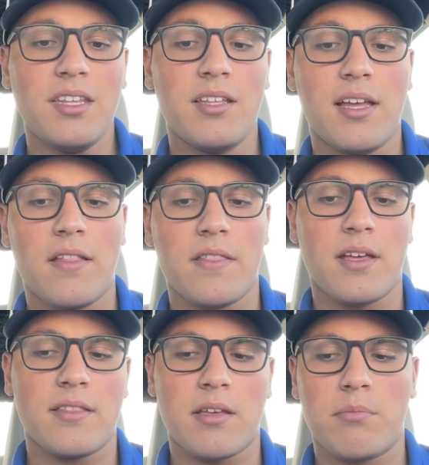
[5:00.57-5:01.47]
and
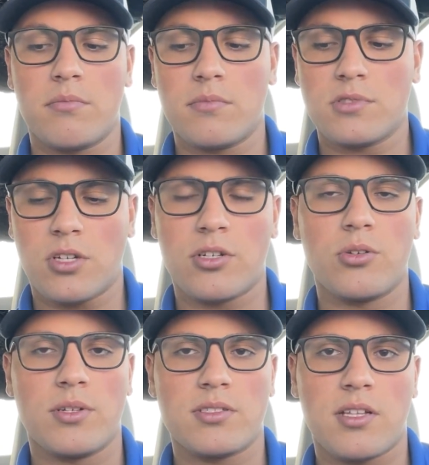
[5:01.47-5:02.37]
then they start
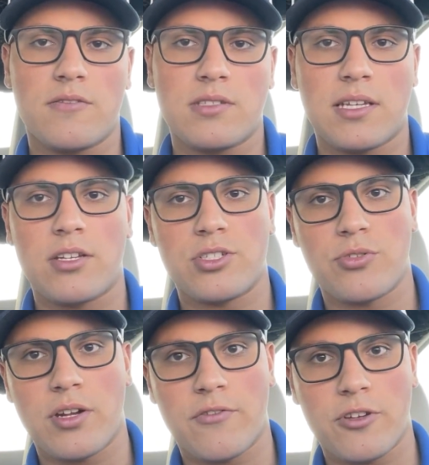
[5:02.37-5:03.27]
doing stuff to get you
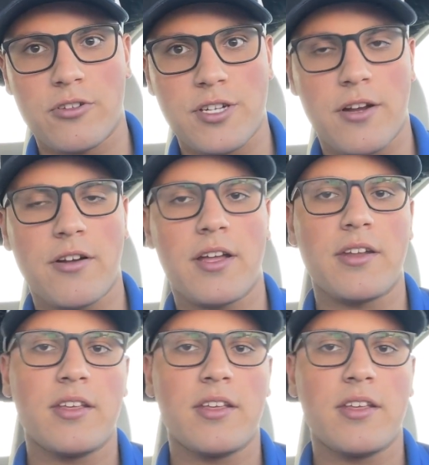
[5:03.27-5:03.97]
ready for your check ride.